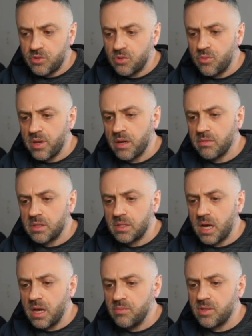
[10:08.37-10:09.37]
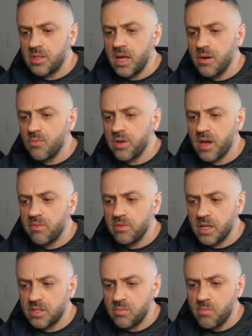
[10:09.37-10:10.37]
So we have a timestamp, we have
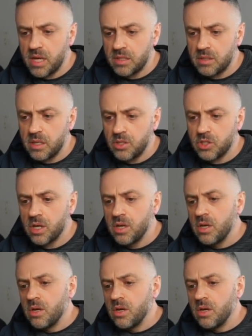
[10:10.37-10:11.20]
last message,